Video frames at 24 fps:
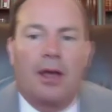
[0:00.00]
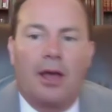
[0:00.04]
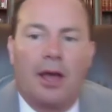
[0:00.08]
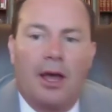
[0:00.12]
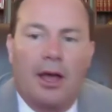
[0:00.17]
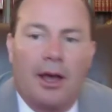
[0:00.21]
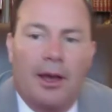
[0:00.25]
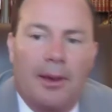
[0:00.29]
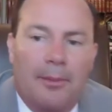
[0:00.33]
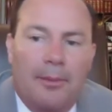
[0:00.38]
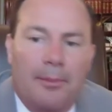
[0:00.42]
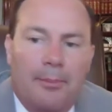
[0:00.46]

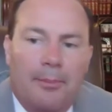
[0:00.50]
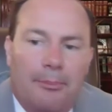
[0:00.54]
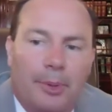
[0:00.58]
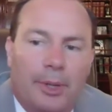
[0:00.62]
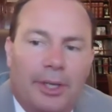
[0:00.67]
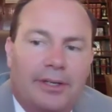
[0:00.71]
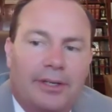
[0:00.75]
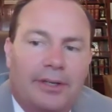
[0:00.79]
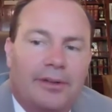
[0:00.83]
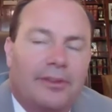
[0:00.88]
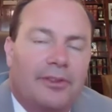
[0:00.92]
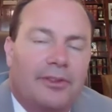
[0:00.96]

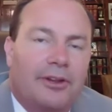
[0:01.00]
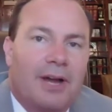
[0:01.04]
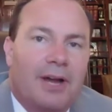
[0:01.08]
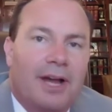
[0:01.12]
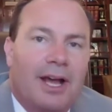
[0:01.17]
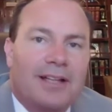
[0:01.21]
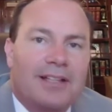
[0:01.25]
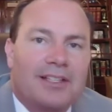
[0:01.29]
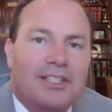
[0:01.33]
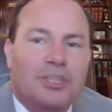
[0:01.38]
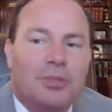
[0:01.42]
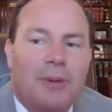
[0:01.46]
but they're
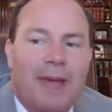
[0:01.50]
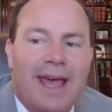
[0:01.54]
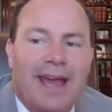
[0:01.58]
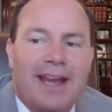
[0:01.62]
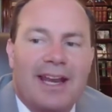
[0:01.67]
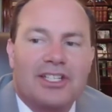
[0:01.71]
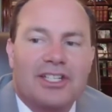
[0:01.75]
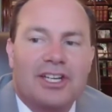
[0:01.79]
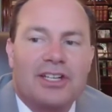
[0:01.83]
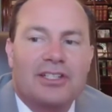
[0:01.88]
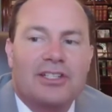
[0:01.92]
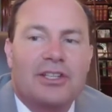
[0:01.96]
not
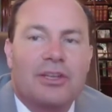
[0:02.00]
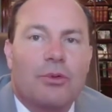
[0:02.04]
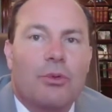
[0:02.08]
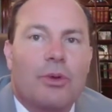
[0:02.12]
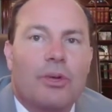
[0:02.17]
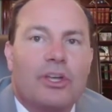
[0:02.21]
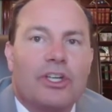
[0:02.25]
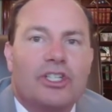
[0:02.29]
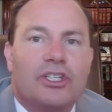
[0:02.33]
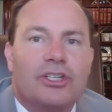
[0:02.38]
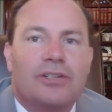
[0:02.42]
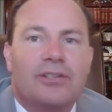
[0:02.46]
strategies that
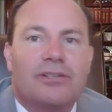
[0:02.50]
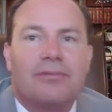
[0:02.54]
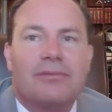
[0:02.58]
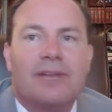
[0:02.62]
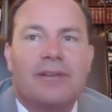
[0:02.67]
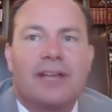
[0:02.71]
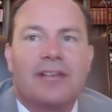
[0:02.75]
we should